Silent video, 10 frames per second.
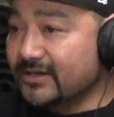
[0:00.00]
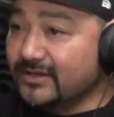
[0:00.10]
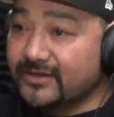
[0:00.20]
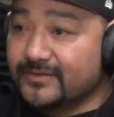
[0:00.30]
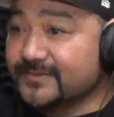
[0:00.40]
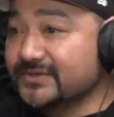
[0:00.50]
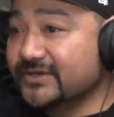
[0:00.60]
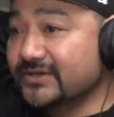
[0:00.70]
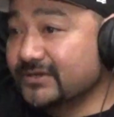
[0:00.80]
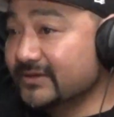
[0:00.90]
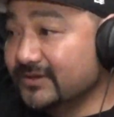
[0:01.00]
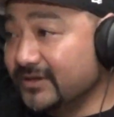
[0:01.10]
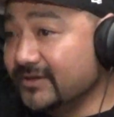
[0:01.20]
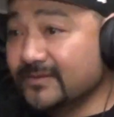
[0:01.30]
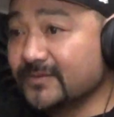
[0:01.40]
let them sit,
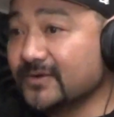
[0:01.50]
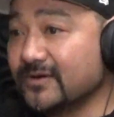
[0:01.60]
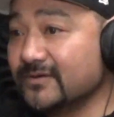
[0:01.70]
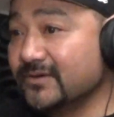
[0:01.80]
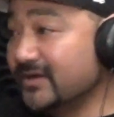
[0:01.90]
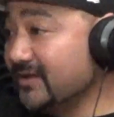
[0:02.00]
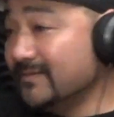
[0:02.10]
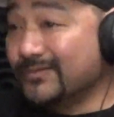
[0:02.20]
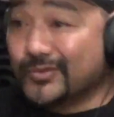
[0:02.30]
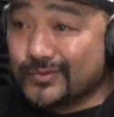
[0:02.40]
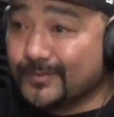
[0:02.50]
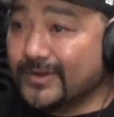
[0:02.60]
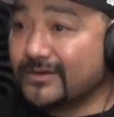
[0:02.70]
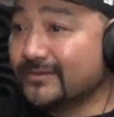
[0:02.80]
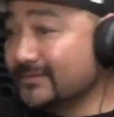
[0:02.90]
let them grow, and then pull them
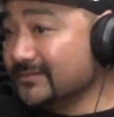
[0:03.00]
out,